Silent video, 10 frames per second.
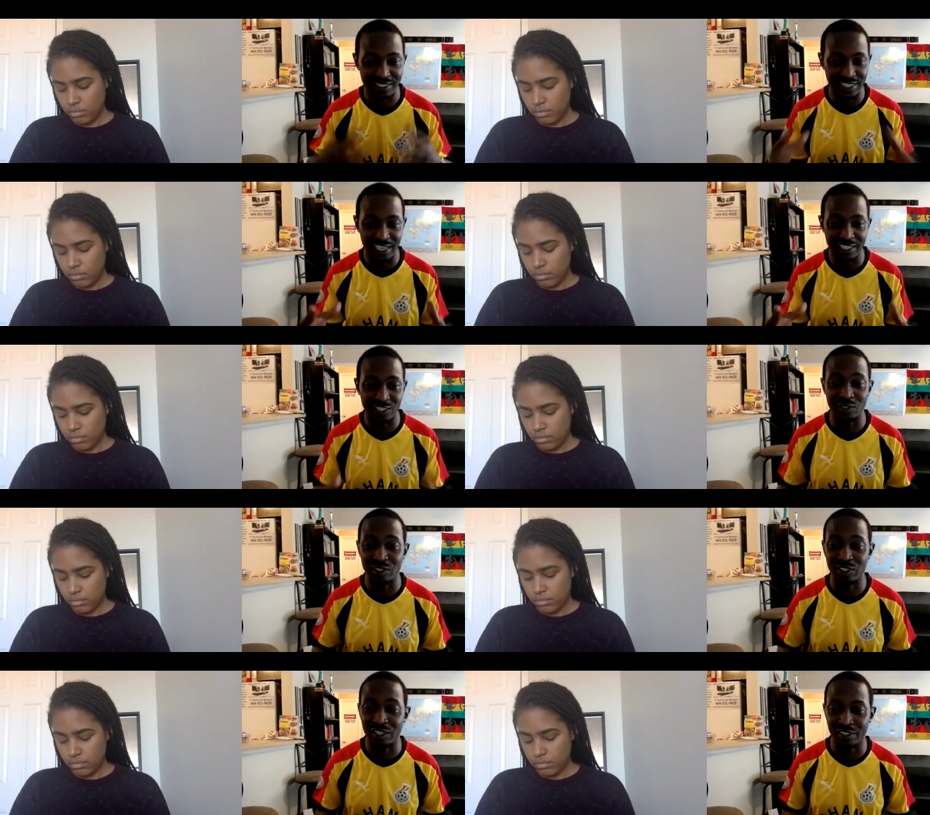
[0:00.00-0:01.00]
Speaker 1: that you know
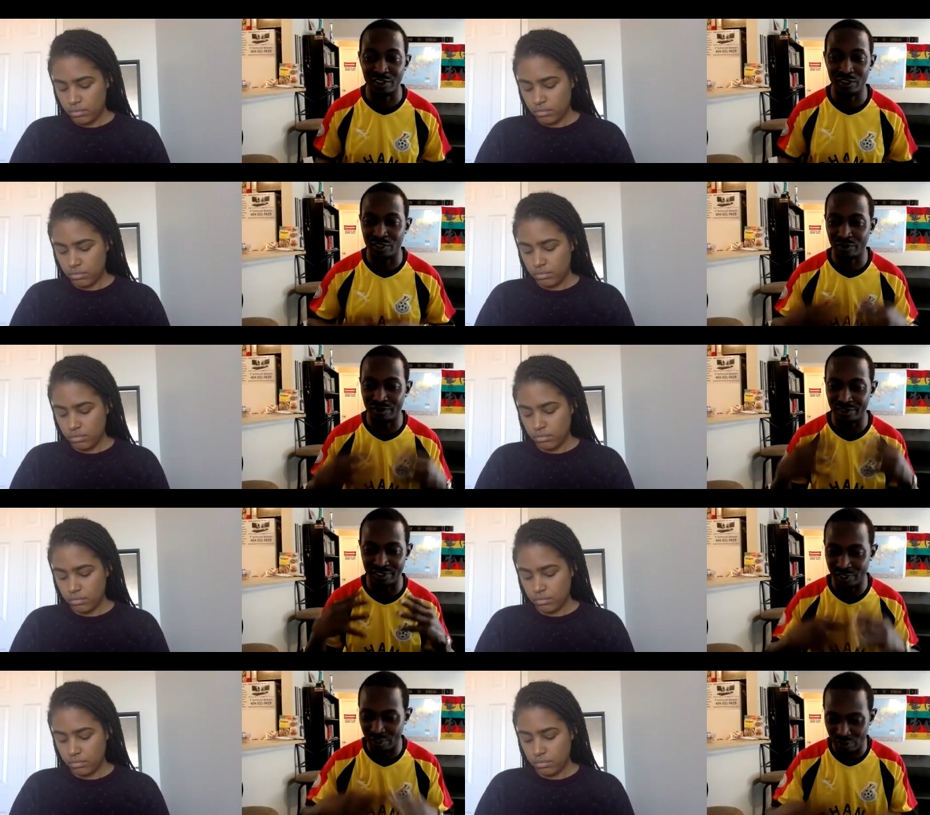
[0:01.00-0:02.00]
you you you,
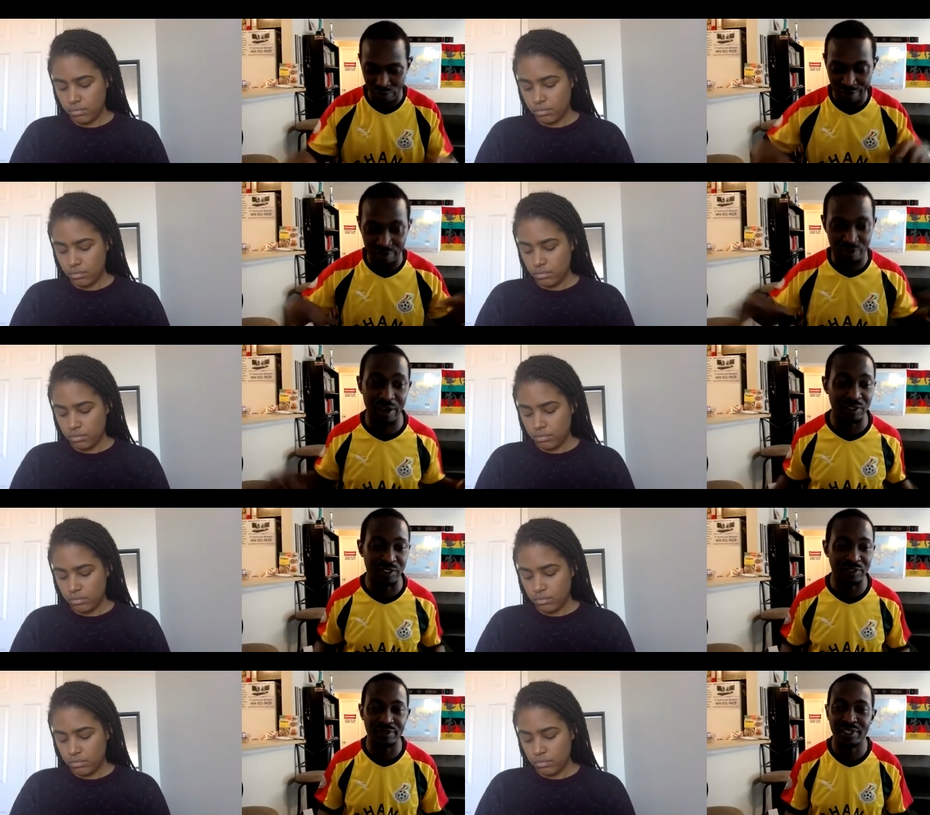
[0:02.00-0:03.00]
you have around
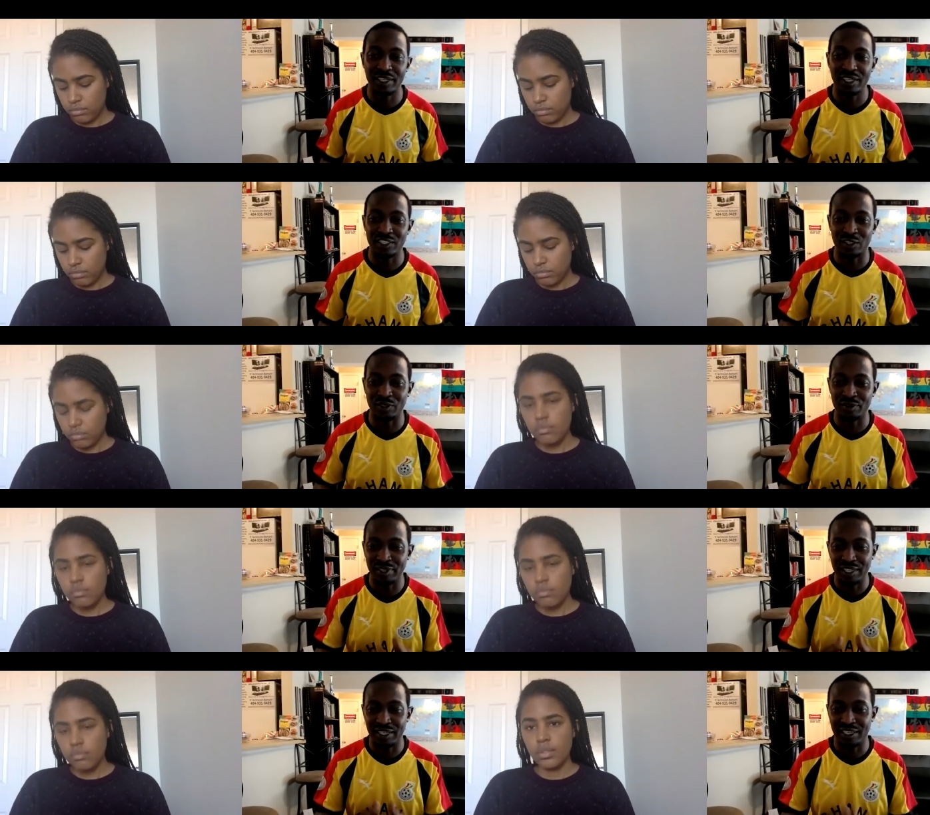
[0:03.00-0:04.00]
you. So
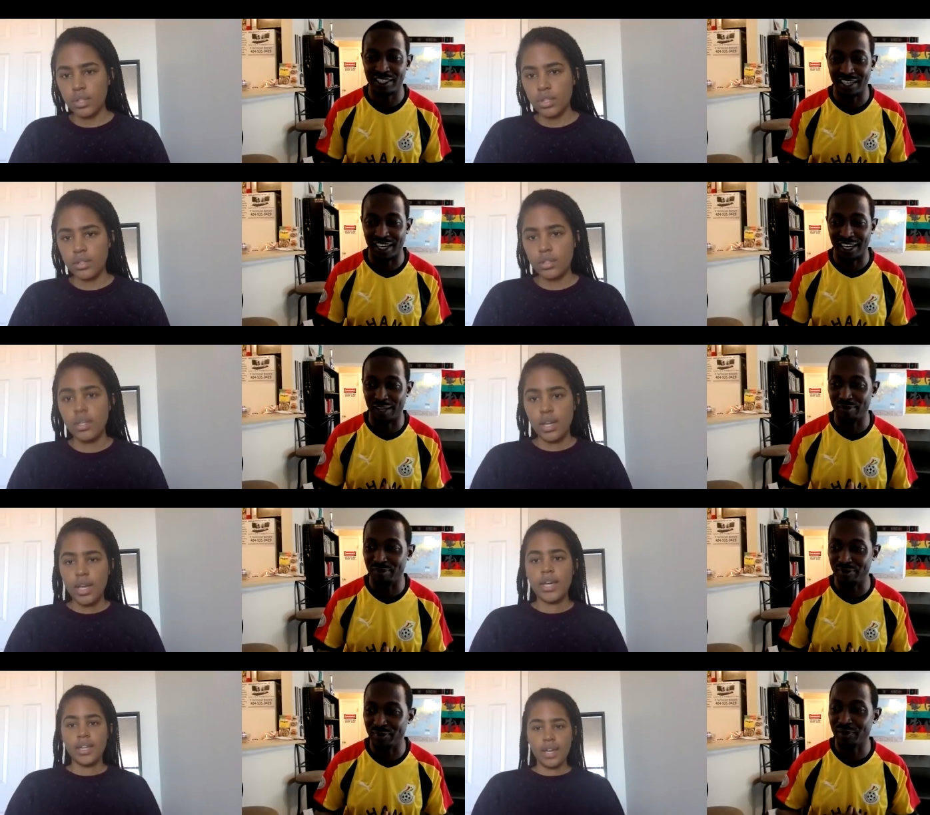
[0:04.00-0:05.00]
um,
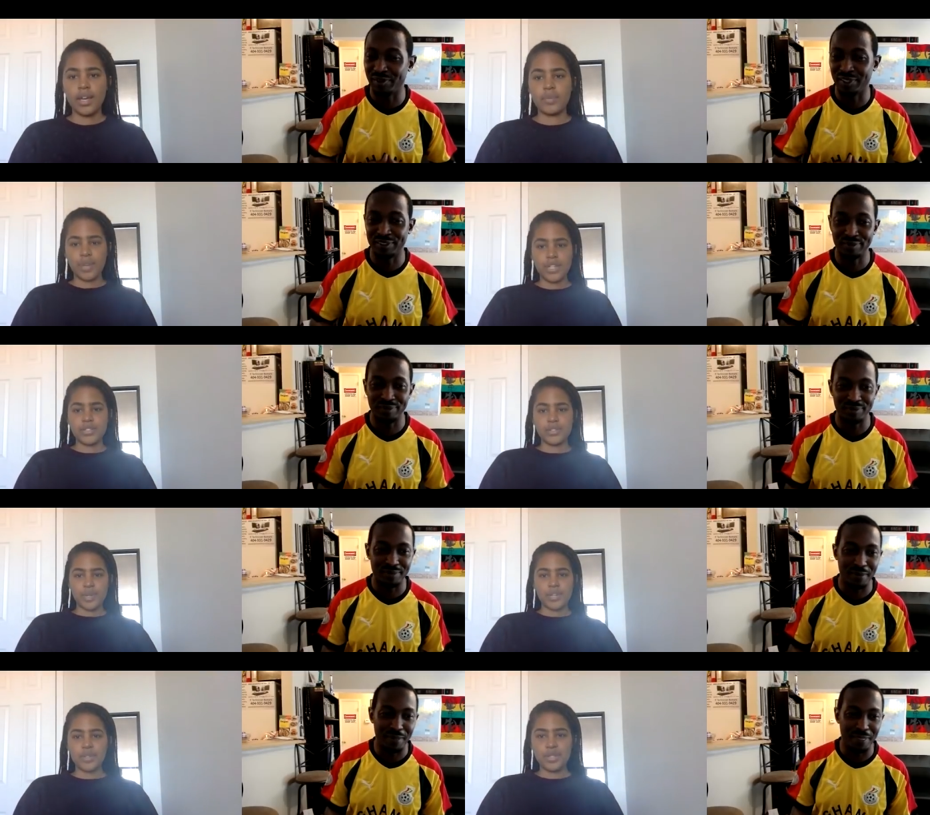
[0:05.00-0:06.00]
you know,
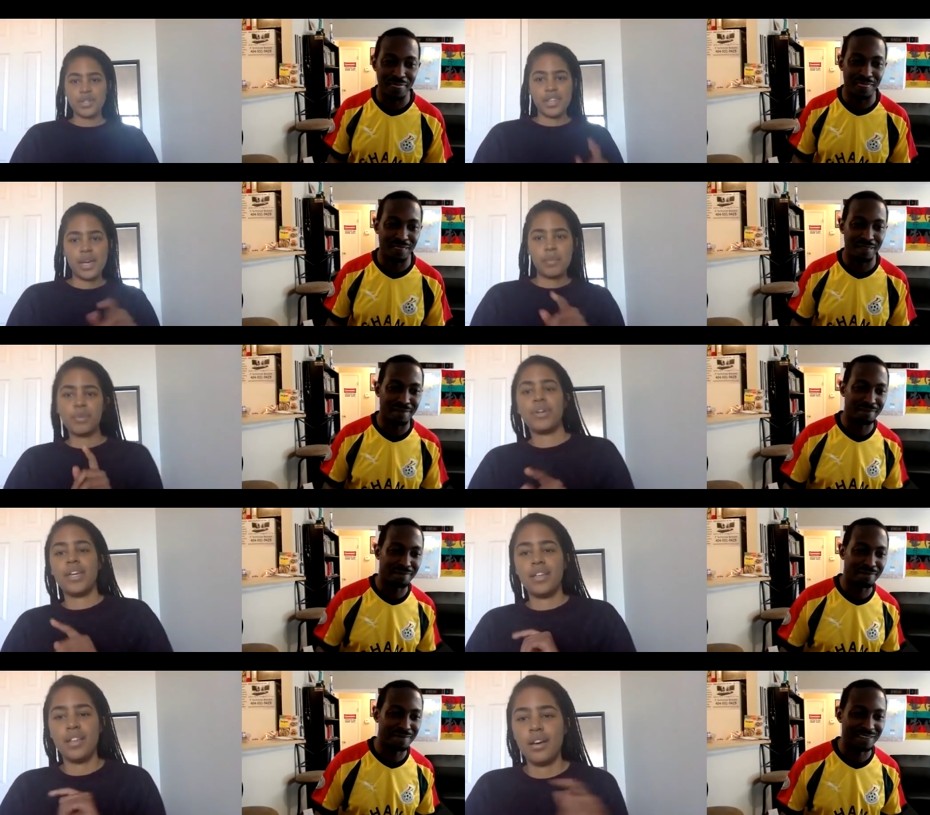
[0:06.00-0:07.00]
Speaker 2: return to that point
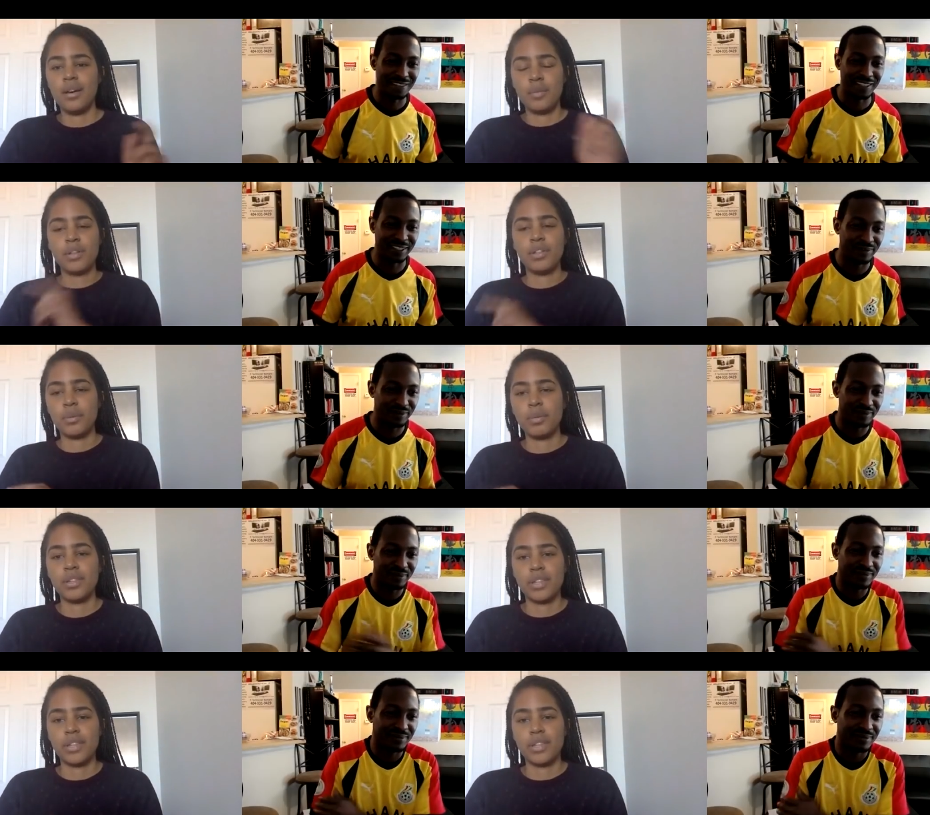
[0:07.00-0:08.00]
um, a little bit
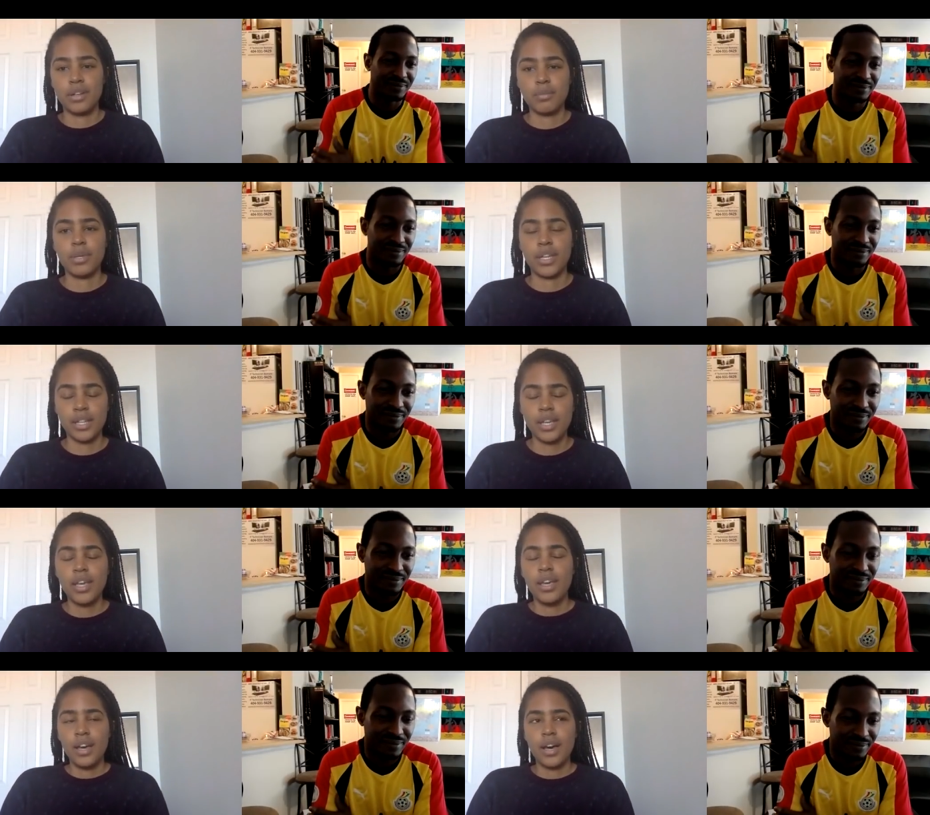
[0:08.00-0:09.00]
later on, but
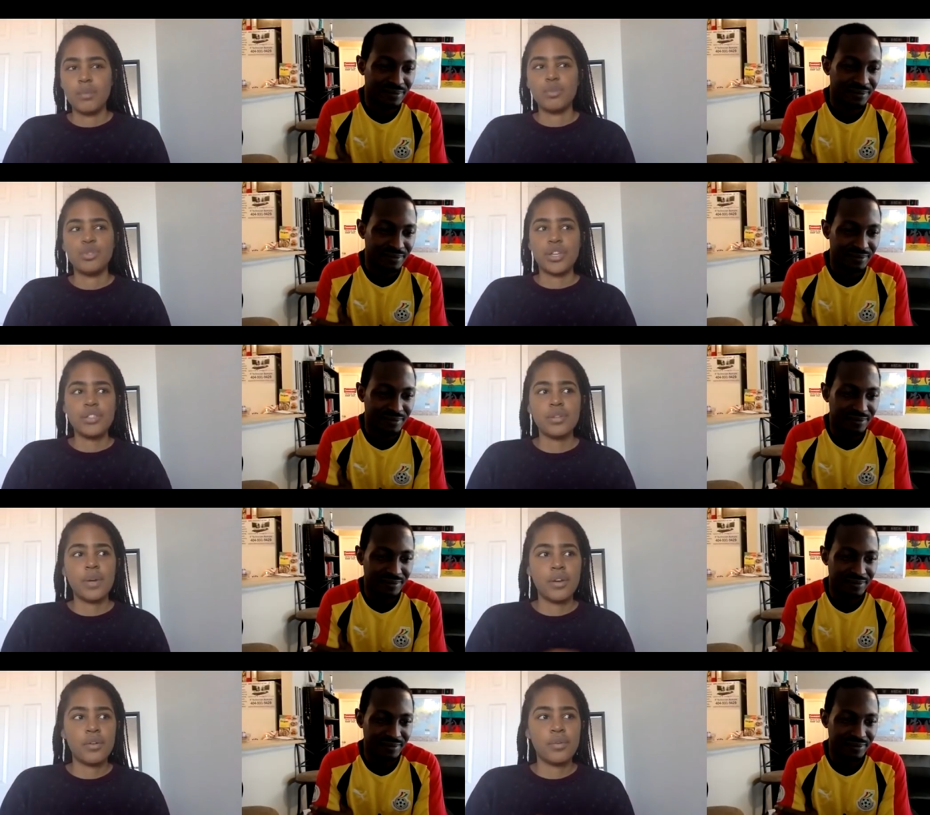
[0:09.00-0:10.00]
um, just so I
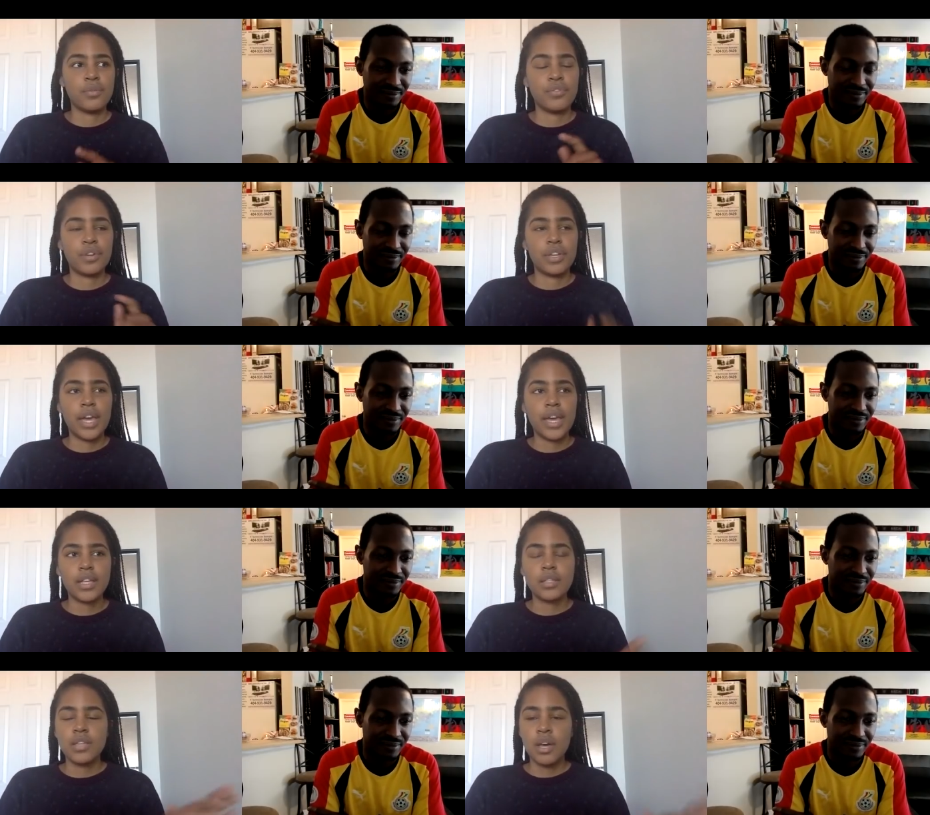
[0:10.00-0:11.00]
don't forget,
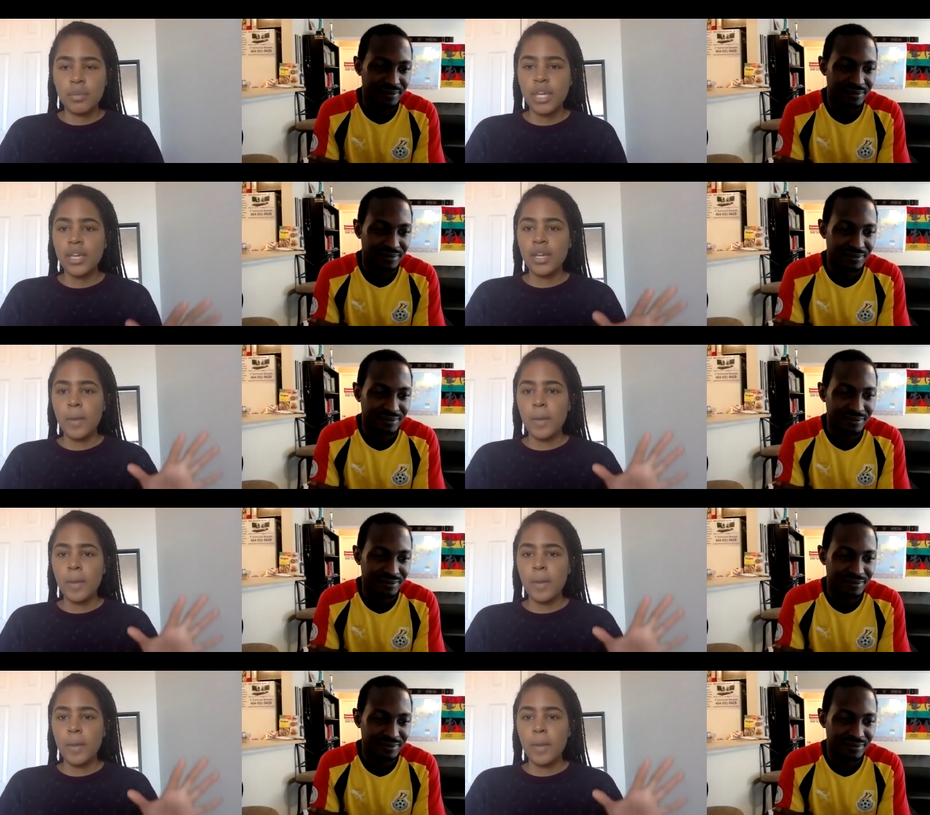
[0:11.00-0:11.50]
tell me